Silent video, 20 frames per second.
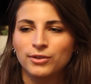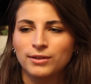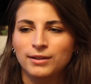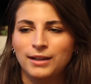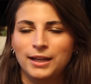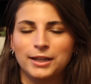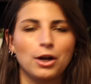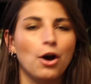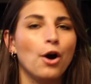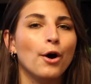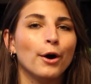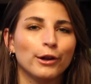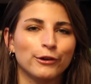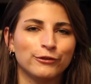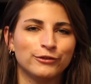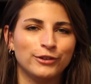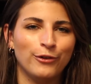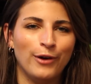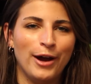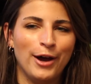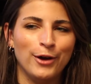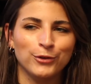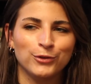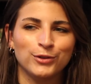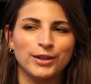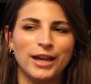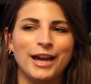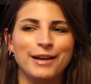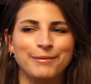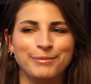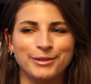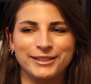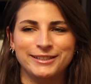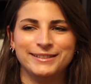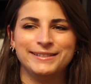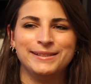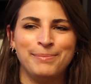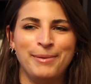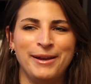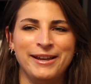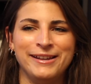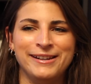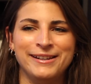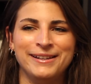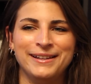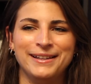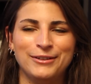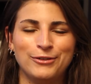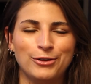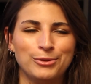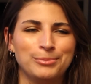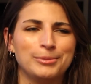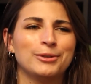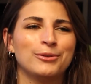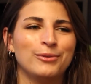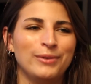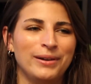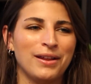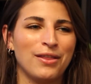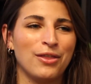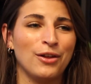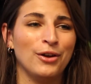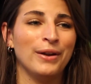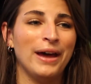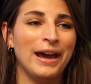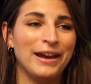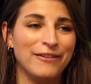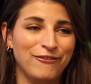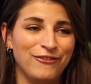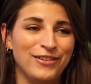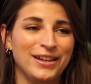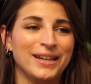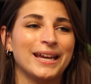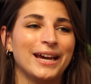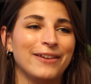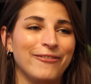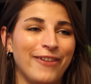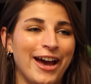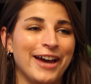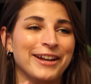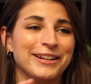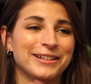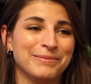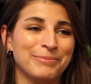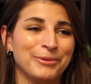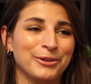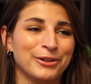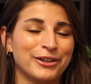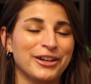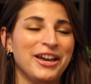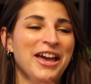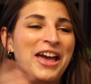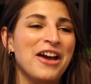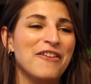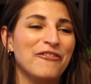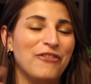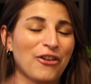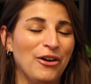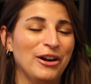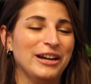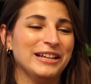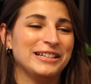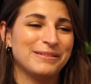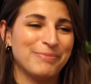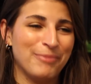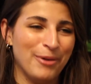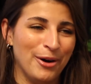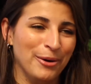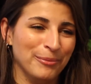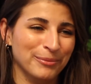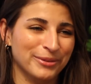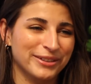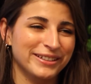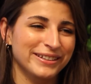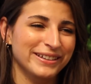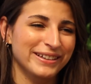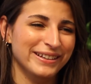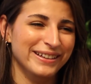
like all of the rounds I participated in Tropeical Readathon, I think I've had this book for this prompt